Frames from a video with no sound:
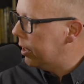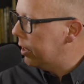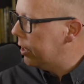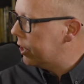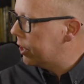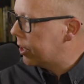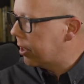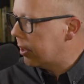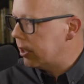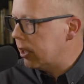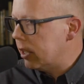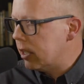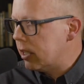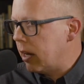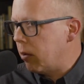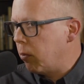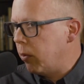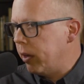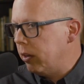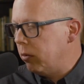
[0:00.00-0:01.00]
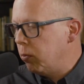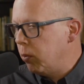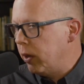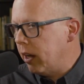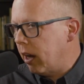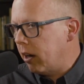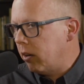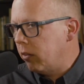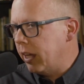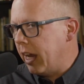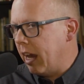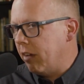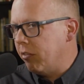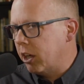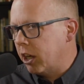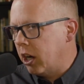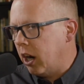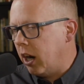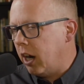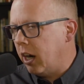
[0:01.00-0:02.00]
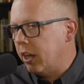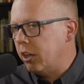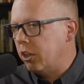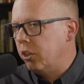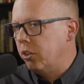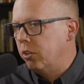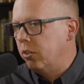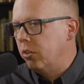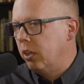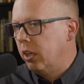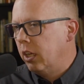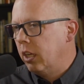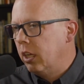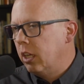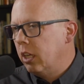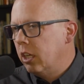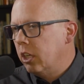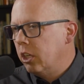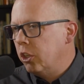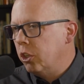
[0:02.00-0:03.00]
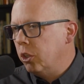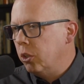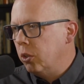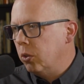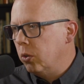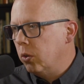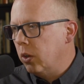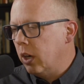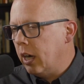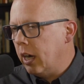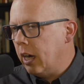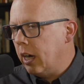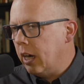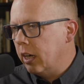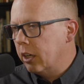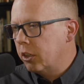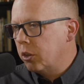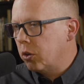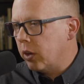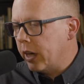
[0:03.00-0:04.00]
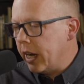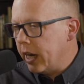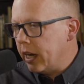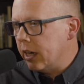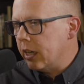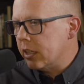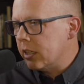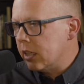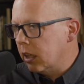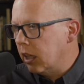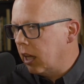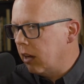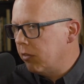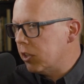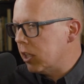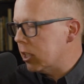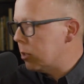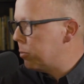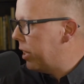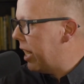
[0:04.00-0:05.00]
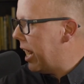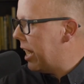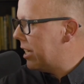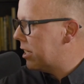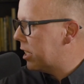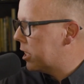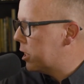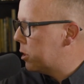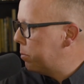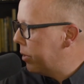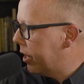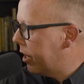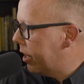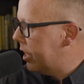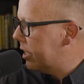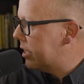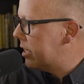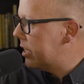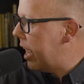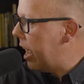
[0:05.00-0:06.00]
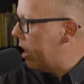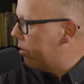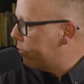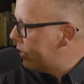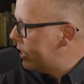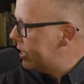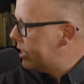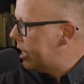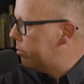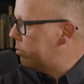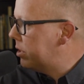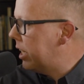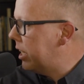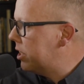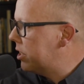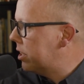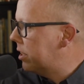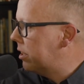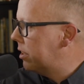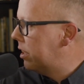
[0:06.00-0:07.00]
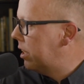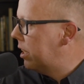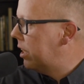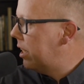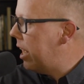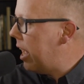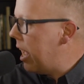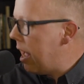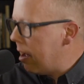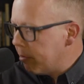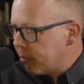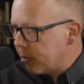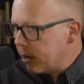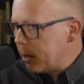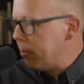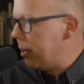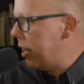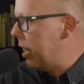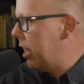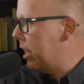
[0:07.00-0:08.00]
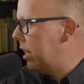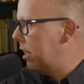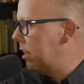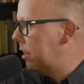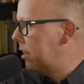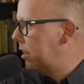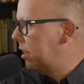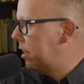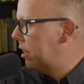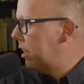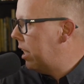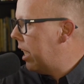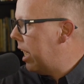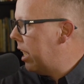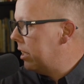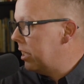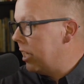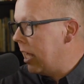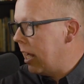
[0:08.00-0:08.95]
in the church is that we we not only have a god who who uh, created us and loves us but has experienced every temptation yeah. every pain and